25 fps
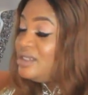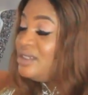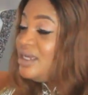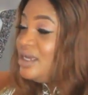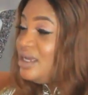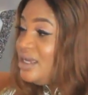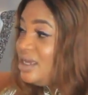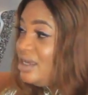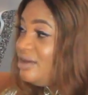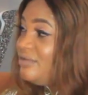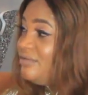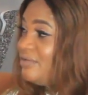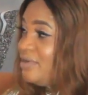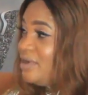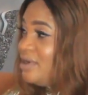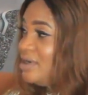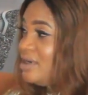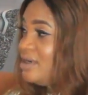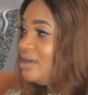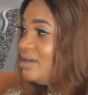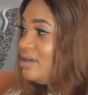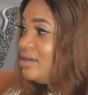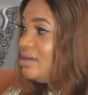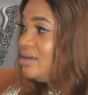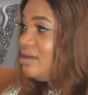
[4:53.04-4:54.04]
a giver.
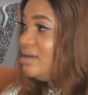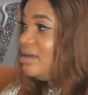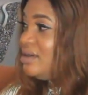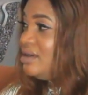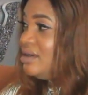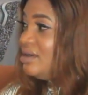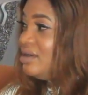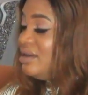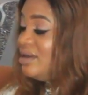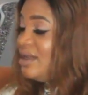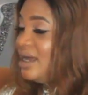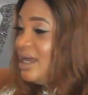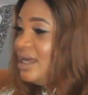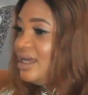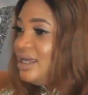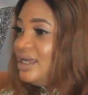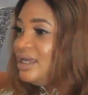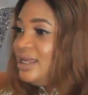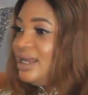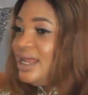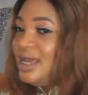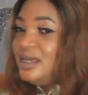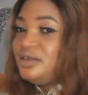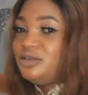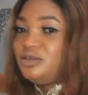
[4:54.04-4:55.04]
Like,
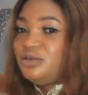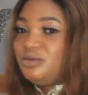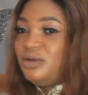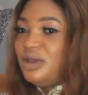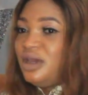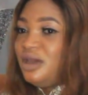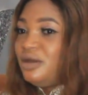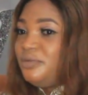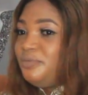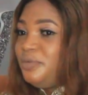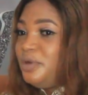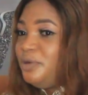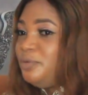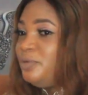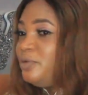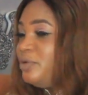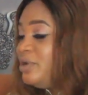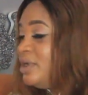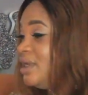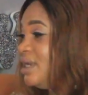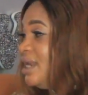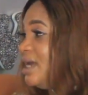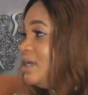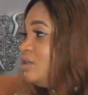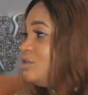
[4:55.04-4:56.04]
he likes to help people,
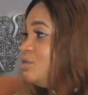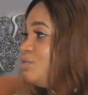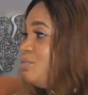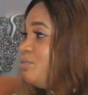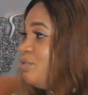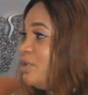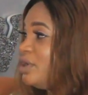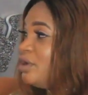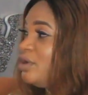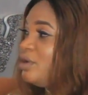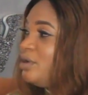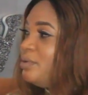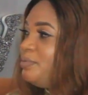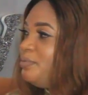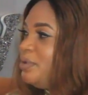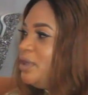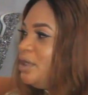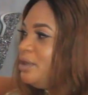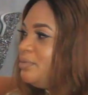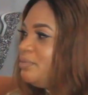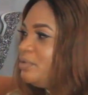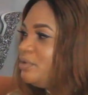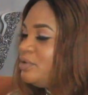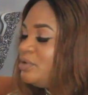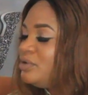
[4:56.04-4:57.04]
he likes to bring up
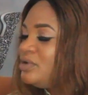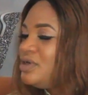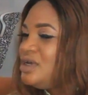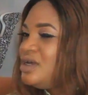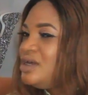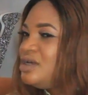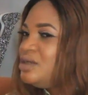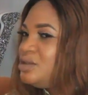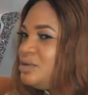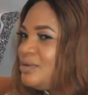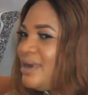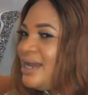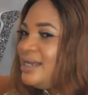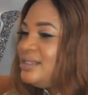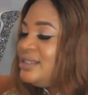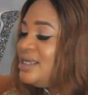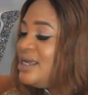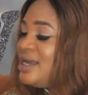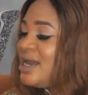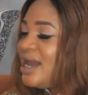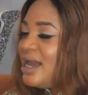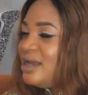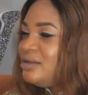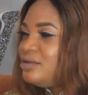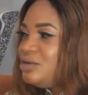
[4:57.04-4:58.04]
people. So I
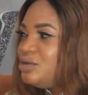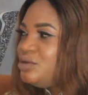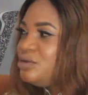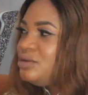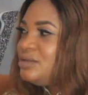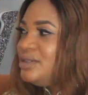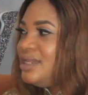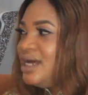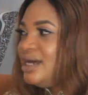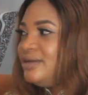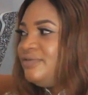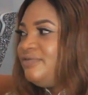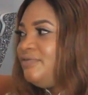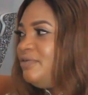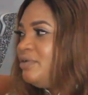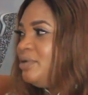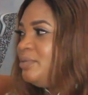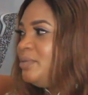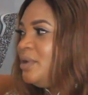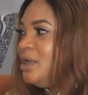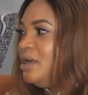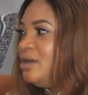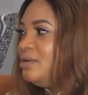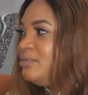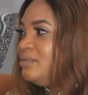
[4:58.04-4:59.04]
think I took that from
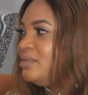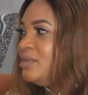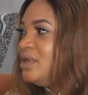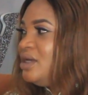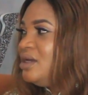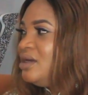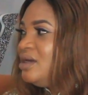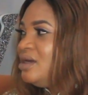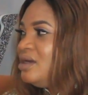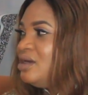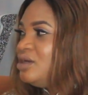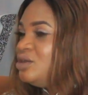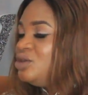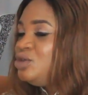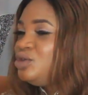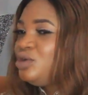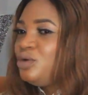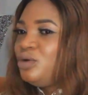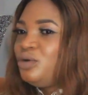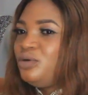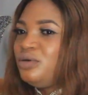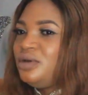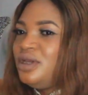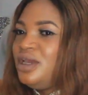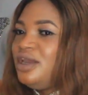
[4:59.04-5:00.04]
him.
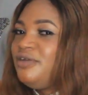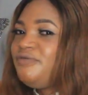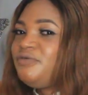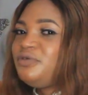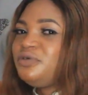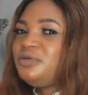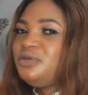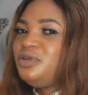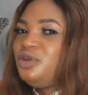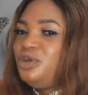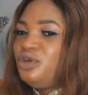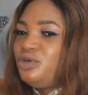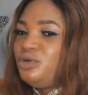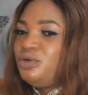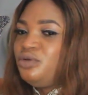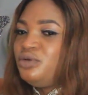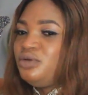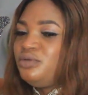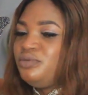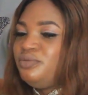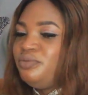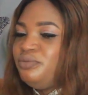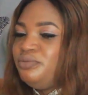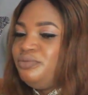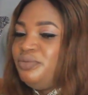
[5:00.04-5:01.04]
So even you
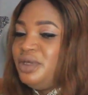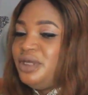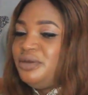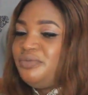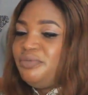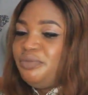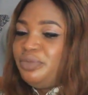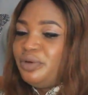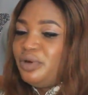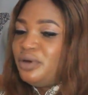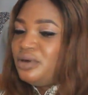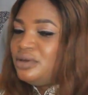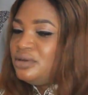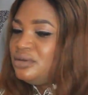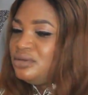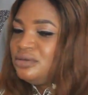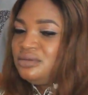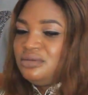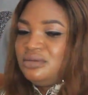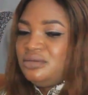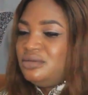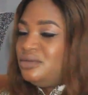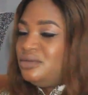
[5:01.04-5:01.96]
being born